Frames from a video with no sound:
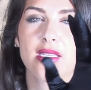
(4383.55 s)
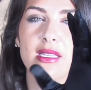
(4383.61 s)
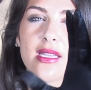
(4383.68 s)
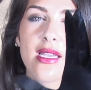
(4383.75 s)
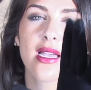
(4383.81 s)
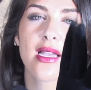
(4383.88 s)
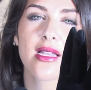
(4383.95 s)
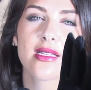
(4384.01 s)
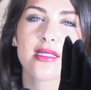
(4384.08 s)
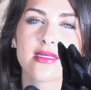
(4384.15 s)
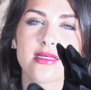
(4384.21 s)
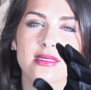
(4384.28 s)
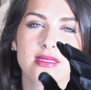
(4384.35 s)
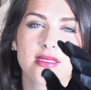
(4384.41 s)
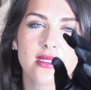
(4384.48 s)

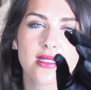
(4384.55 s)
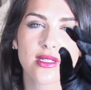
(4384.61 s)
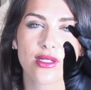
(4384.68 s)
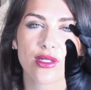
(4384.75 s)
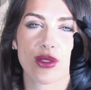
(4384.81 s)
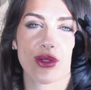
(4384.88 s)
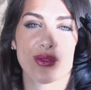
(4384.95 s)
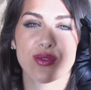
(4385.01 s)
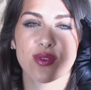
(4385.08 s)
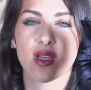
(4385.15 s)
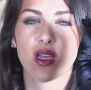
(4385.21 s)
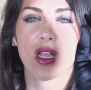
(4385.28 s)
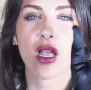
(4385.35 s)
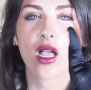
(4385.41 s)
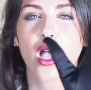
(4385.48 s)
Yes. You
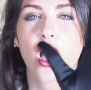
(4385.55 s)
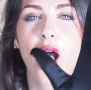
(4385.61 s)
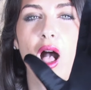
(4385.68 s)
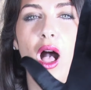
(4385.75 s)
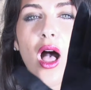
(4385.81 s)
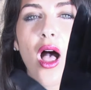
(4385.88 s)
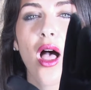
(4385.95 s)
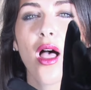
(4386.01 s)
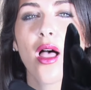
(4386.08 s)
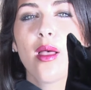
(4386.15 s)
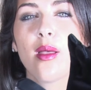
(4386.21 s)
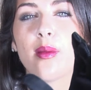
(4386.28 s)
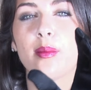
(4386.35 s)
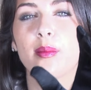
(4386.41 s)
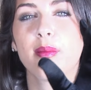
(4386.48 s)
feel
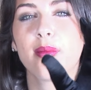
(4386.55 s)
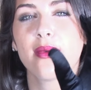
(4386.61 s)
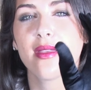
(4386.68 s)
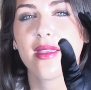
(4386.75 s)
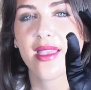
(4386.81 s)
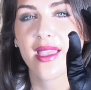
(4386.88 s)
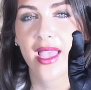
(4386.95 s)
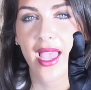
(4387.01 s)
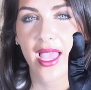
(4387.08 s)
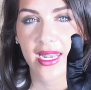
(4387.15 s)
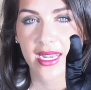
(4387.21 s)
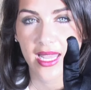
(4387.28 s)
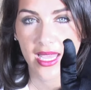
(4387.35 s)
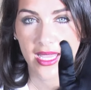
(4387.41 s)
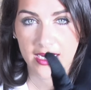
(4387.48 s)
calm
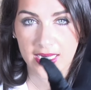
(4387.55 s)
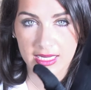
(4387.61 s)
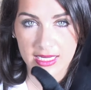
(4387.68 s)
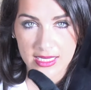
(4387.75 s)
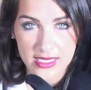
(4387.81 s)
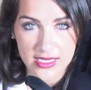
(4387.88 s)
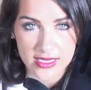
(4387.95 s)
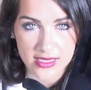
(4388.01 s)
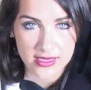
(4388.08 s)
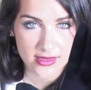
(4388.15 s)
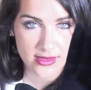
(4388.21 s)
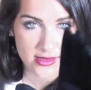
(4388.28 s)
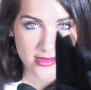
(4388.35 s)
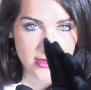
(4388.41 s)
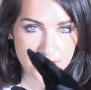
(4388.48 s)
and at
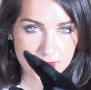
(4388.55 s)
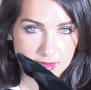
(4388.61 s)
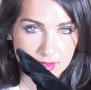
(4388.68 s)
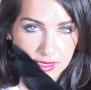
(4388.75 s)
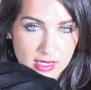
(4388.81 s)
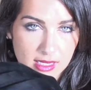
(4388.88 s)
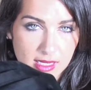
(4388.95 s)
ease